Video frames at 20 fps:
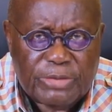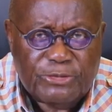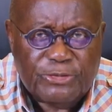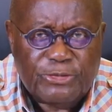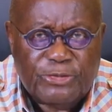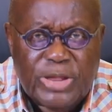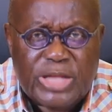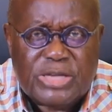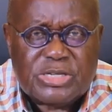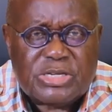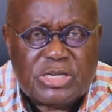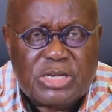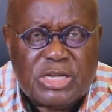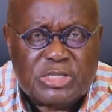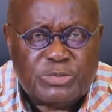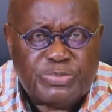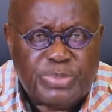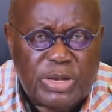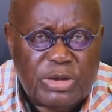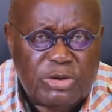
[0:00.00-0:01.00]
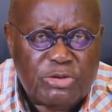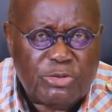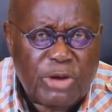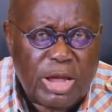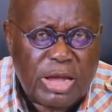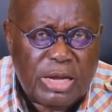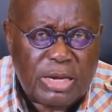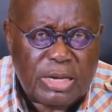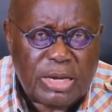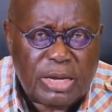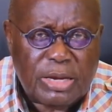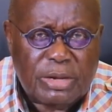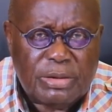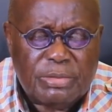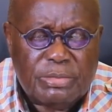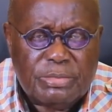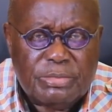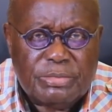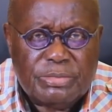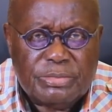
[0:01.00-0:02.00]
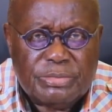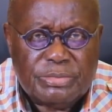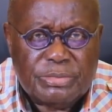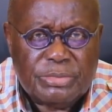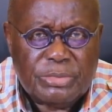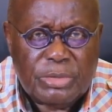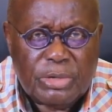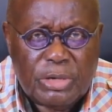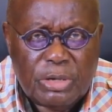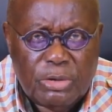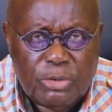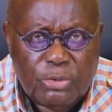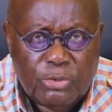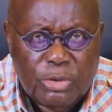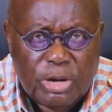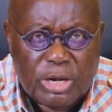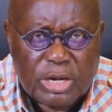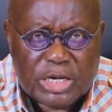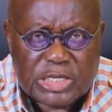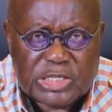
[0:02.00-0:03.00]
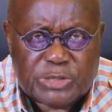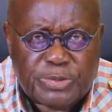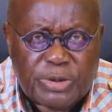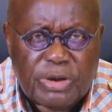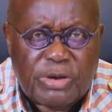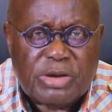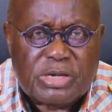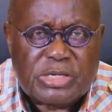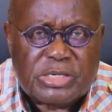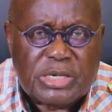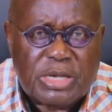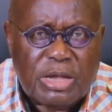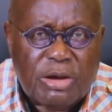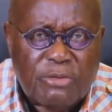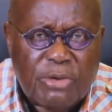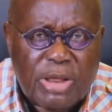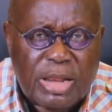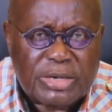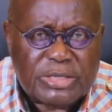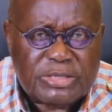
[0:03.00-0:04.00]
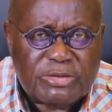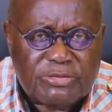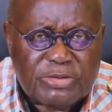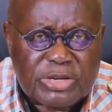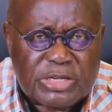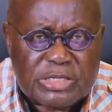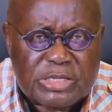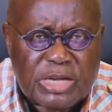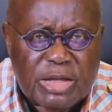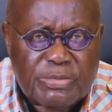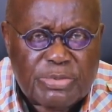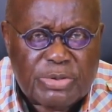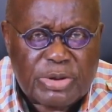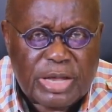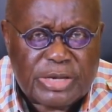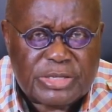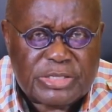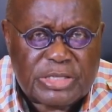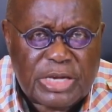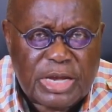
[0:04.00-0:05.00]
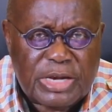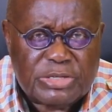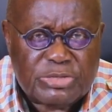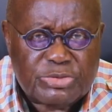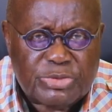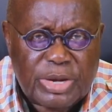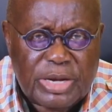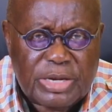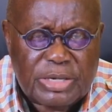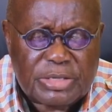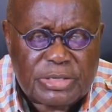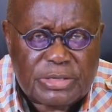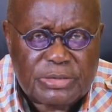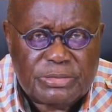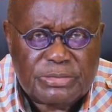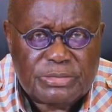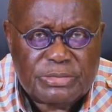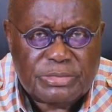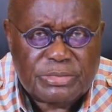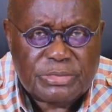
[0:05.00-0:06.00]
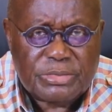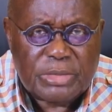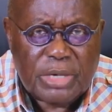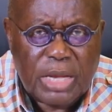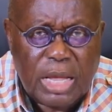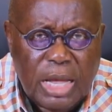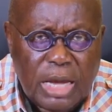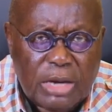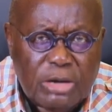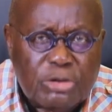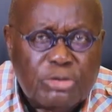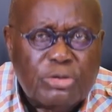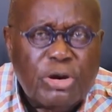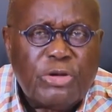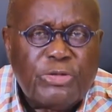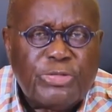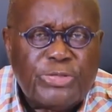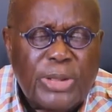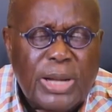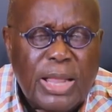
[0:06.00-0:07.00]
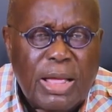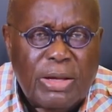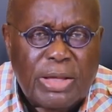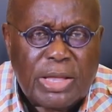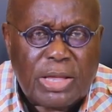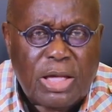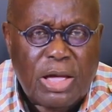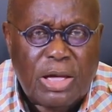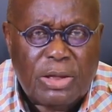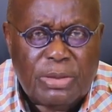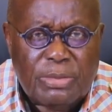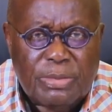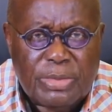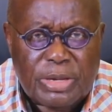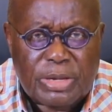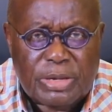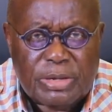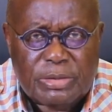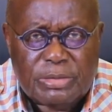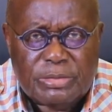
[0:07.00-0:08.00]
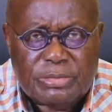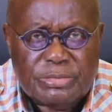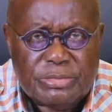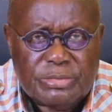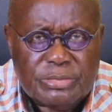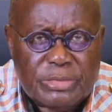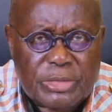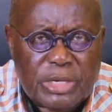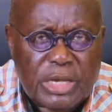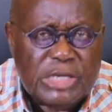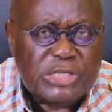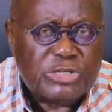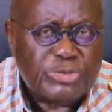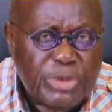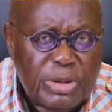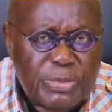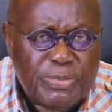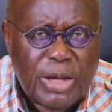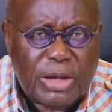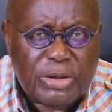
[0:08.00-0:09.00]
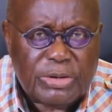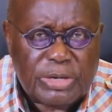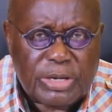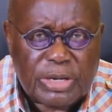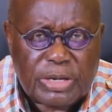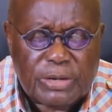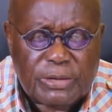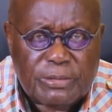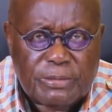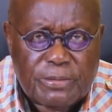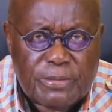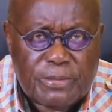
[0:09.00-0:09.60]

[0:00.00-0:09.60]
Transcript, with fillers: Inflation is being reined in, we're experiencing a relatively stable exchange rate, and growth in our economy is rebounding.